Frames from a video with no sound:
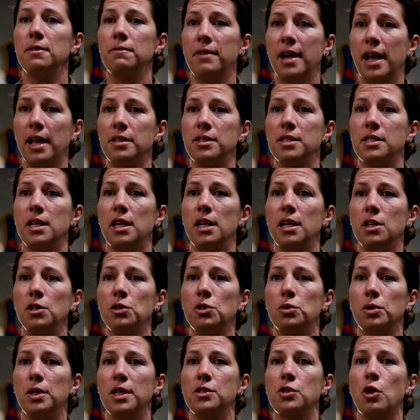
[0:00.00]
events to
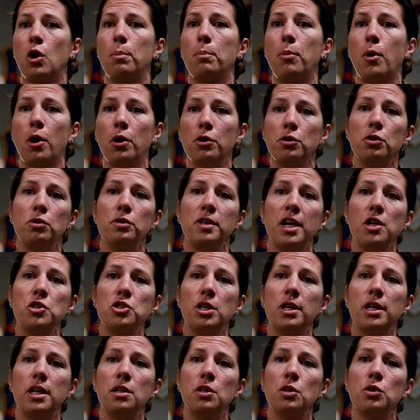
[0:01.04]
increase our partner
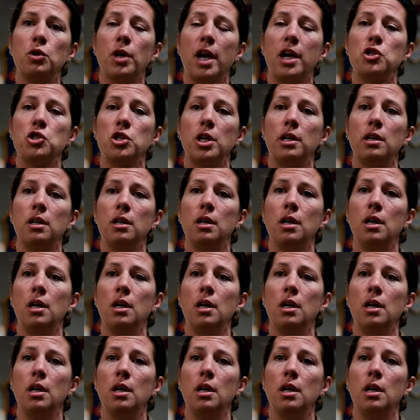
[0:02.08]
nation integration,